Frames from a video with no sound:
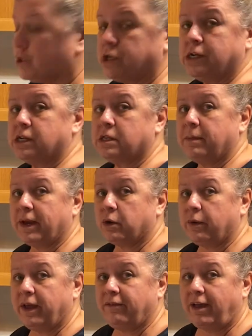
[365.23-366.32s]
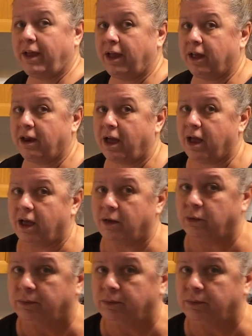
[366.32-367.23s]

it to the microwave and I will be